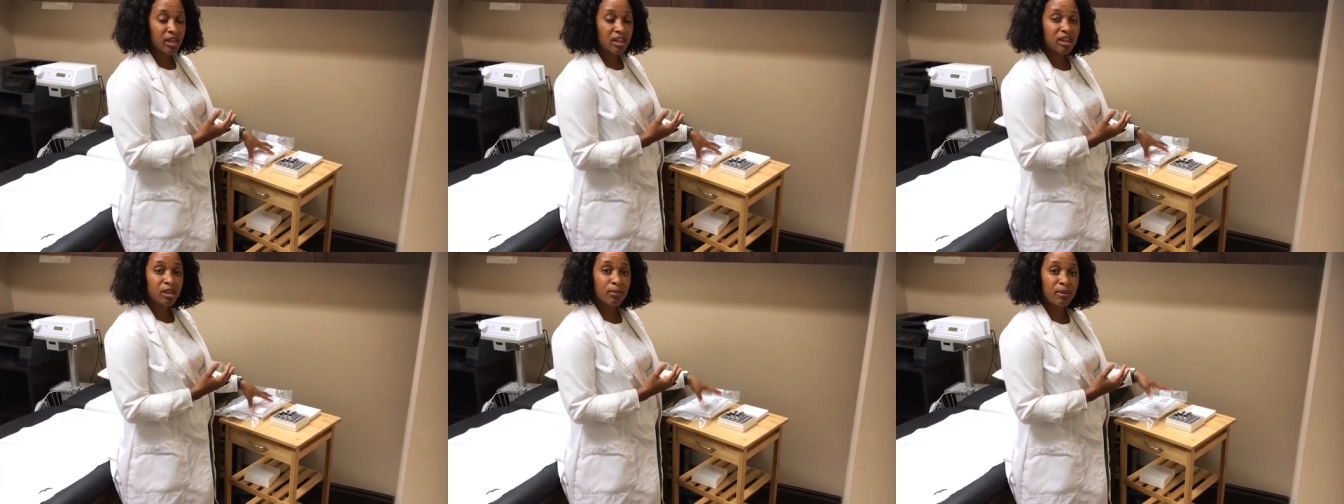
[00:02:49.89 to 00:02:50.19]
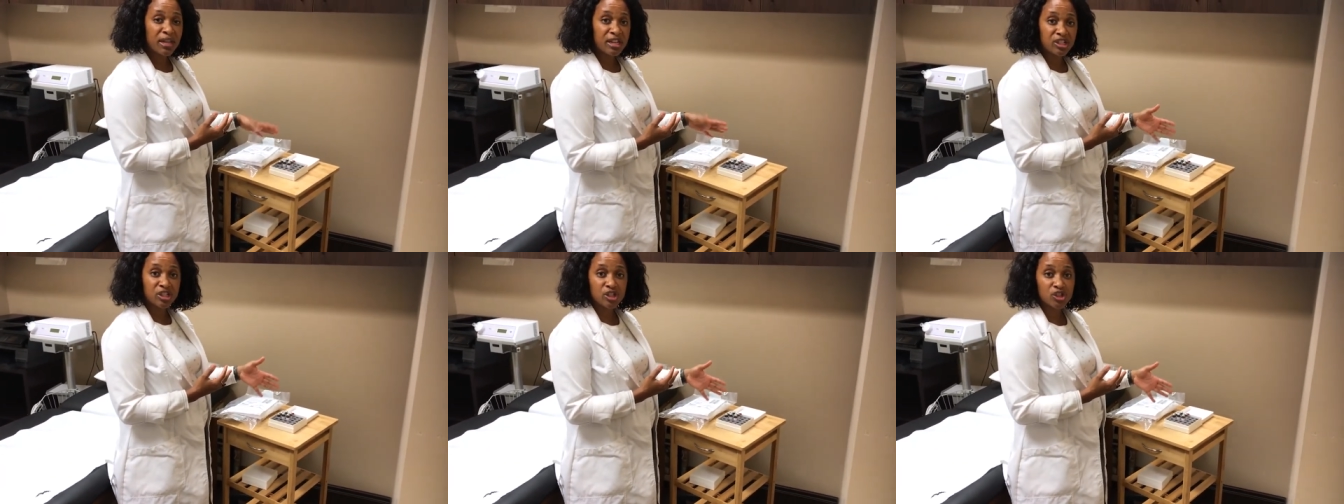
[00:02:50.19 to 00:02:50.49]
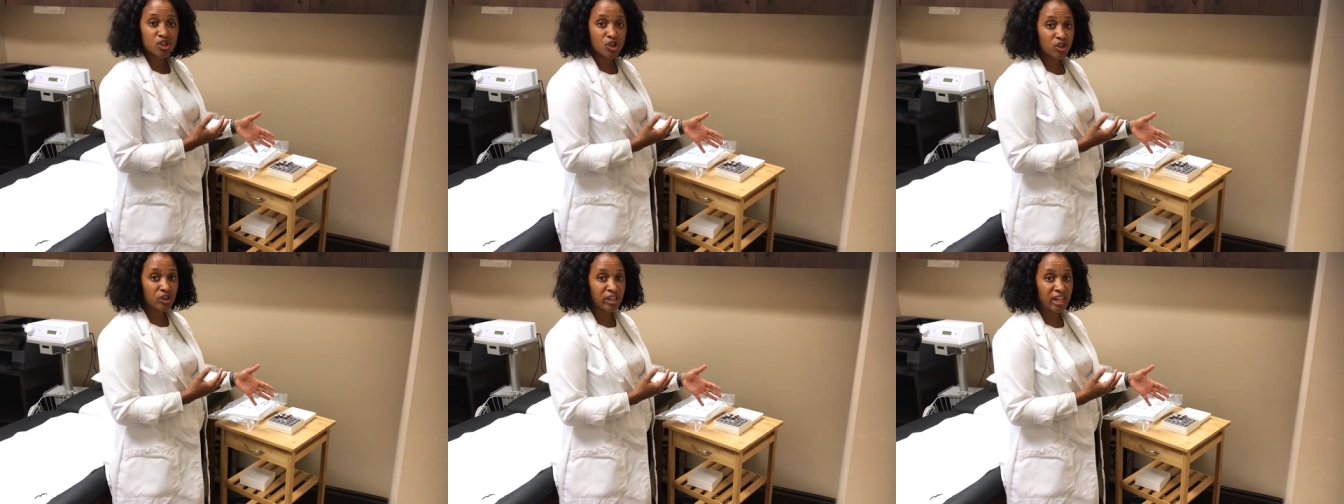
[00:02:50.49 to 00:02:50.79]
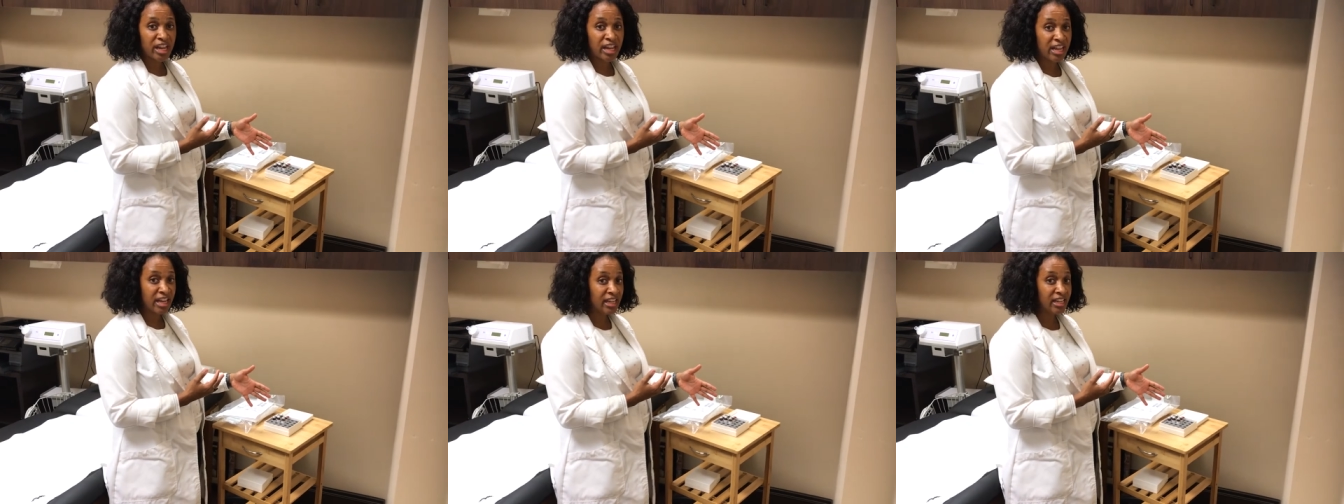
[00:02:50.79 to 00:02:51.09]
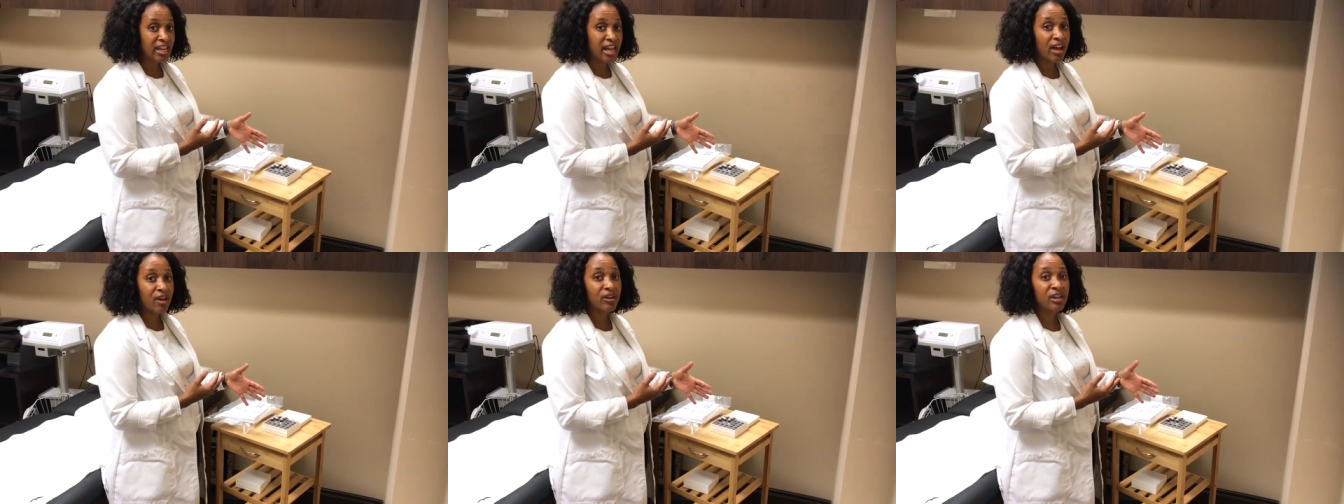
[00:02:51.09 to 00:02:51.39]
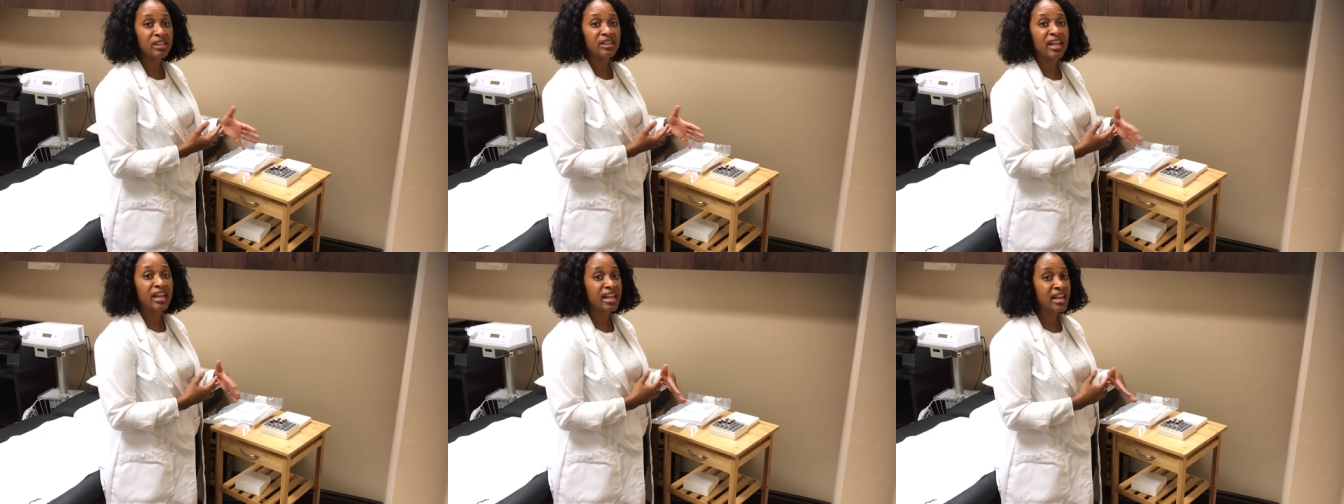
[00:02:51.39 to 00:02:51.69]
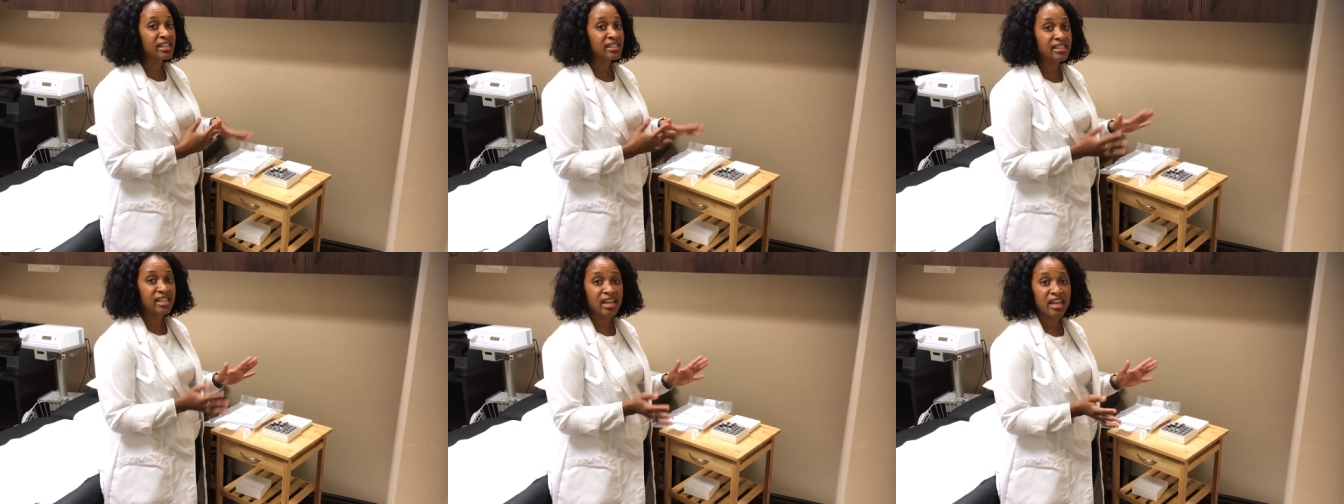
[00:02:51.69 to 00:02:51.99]
The patients are laying down, and like
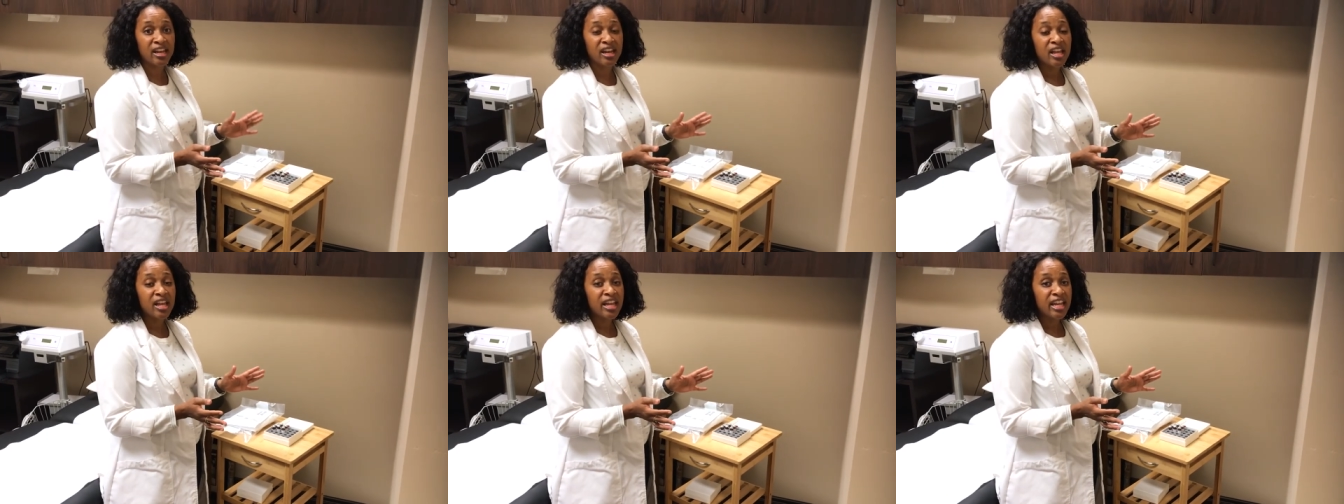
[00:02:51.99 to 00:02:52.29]
I said,